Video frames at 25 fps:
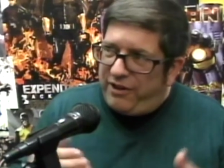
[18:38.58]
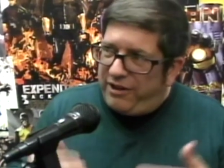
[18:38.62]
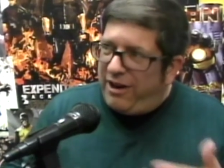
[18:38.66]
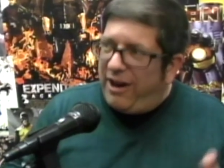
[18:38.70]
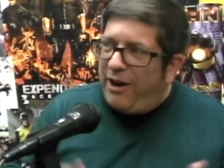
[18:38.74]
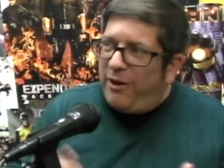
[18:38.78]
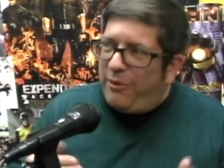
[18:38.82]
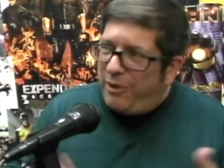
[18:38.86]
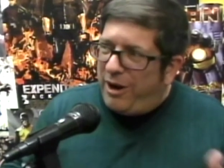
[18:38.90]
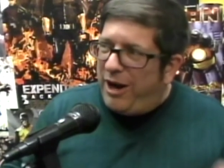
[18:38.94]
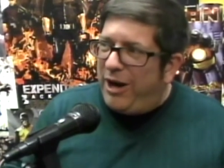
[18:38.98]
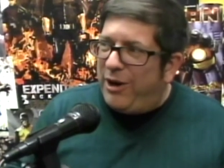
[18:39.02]
out
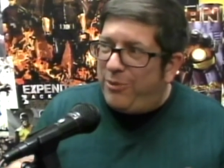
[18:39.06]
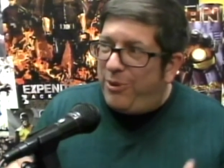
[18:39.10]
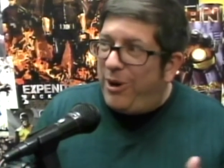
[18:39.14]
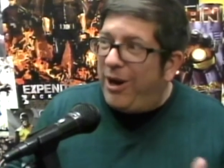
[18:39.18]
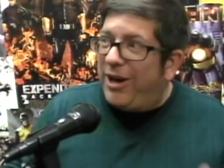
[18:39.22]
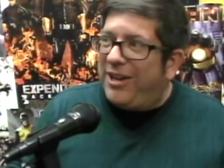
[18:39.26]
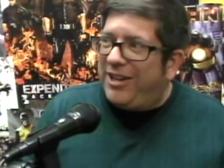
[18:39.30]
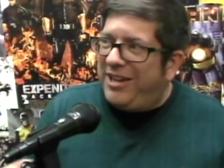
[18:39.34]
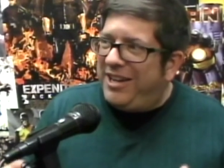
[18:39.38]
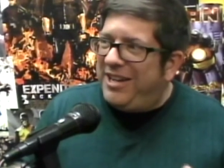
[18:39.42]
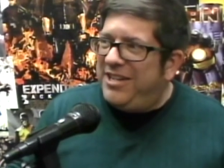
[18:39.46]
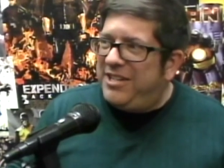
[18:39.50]
a way
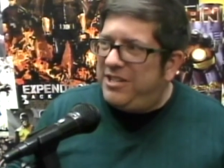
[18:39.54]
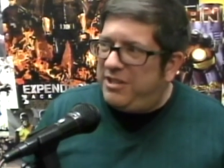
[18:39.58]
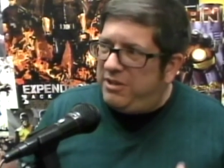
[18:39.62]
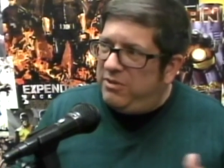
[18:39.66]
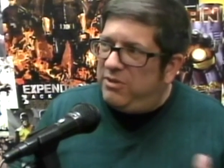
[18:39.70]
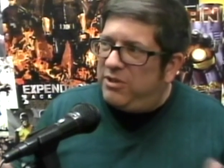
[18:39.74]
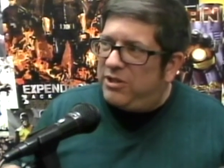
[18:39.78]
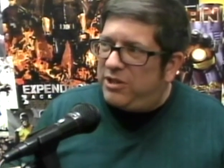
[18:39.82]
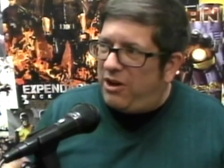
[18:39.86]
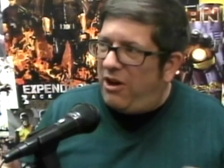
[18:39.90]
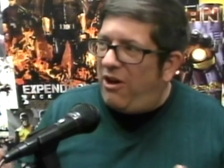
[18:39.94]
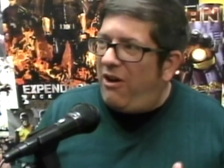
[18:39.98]
quickly
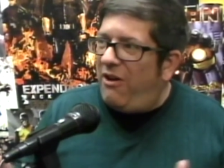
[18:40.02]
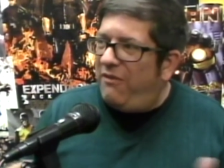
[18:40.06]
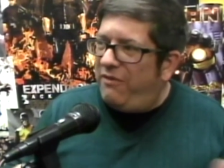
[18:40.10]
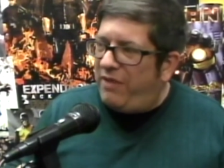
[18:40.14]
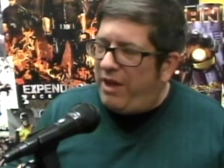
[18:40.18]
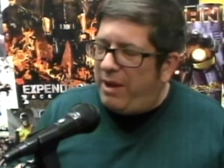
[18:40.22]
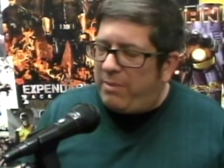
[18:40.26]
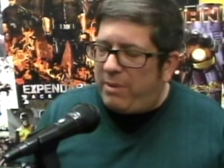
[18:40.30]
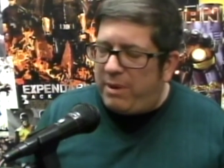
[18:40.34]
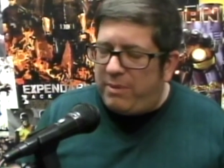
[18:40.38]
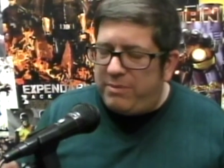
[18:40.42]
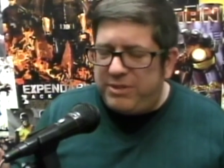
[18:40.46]
to solve
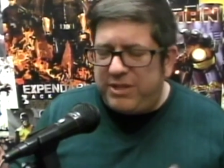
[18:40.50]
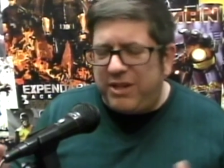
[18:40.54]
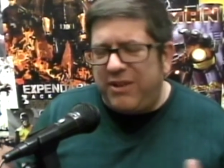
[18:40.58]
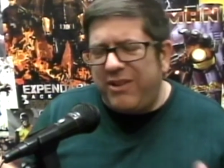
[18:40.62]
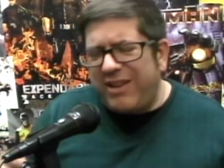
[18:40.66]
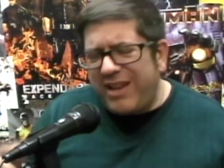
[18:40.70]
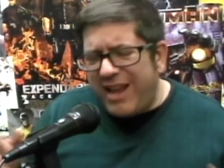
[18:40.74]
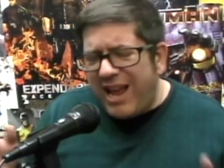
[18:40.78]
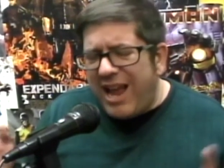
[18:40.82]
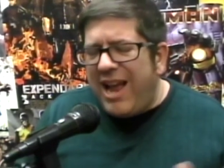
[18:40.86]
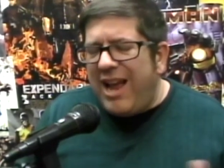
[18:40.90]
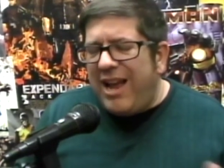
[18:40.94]
that problem. So
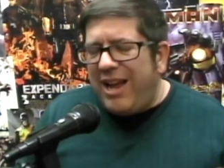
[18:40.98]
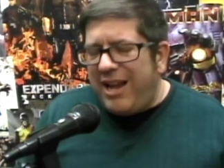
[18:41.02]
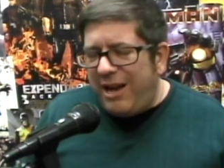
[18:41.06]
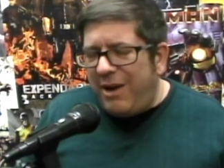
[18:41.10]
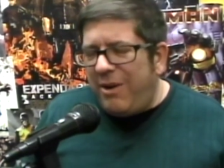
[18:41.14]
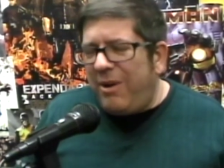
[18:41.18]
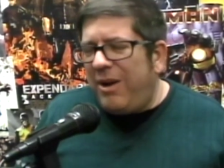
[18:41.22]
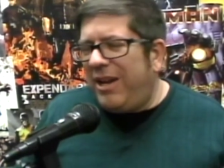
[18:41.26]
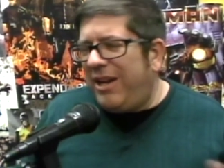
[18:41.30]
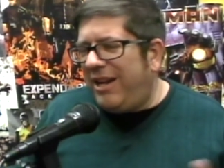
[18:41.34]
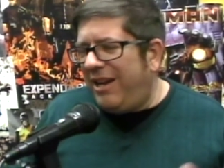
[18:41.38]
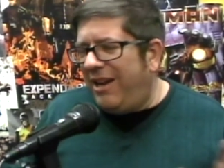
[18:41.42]

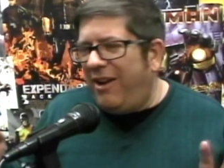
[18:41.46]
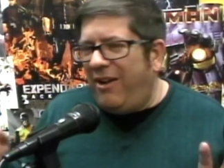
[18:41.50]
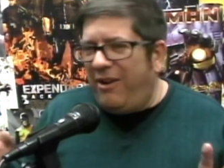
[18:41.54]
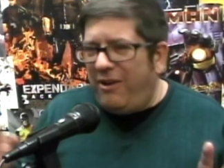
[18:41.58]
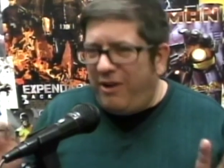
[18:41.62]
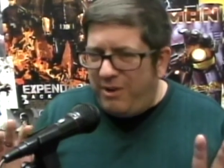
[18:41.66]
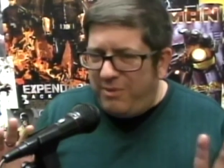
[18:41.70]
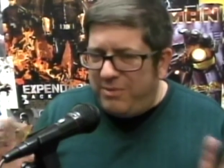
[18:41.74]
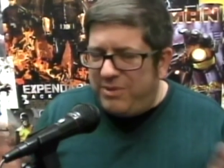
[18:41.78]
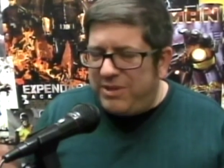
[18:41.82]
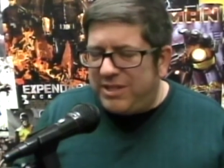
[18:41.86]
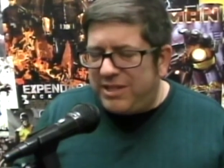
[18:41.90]

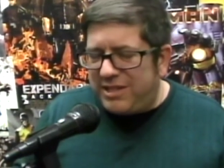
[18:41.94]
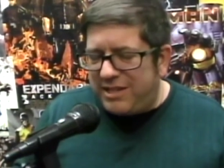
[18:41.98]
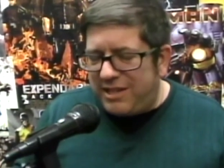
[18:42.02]
it was.